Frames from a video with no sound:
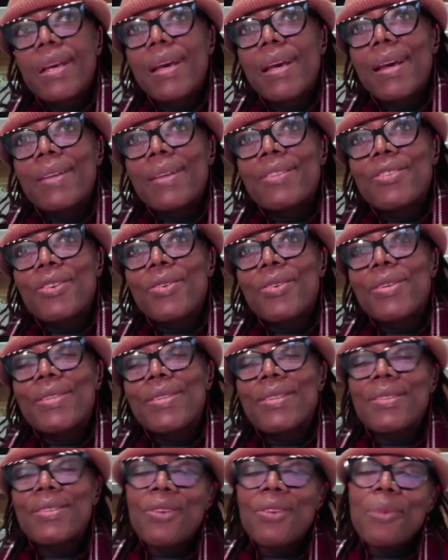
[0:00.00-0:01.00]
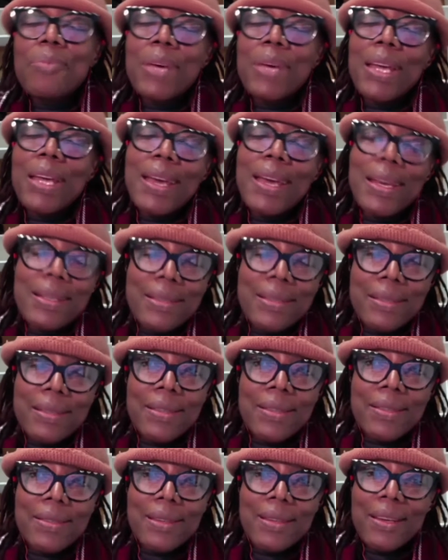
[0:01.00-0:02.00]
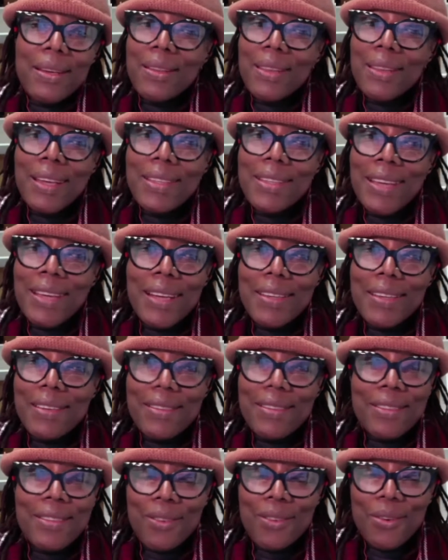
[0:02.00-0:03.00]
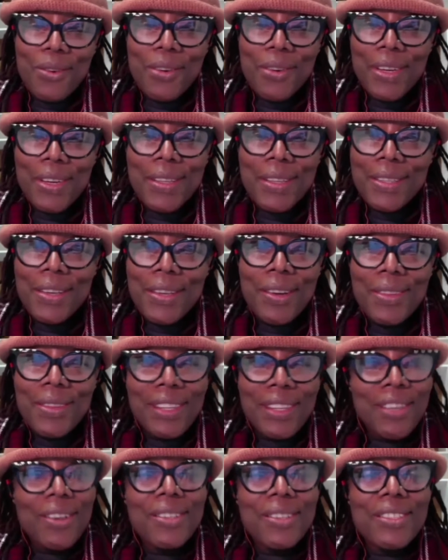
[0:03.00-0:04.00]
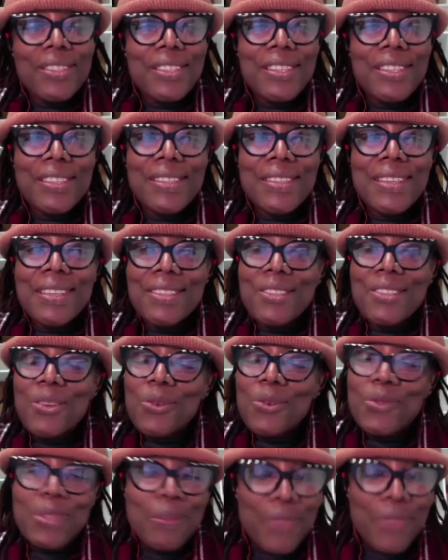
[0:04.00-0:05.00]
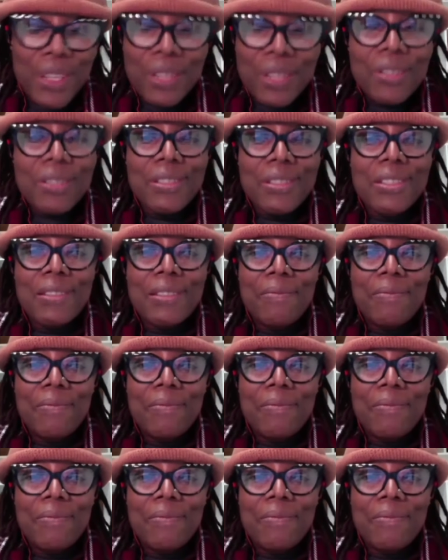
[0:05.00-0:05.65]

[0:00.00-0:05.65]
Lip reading: And so it is not by accident that telling stories on the continent is so difficult.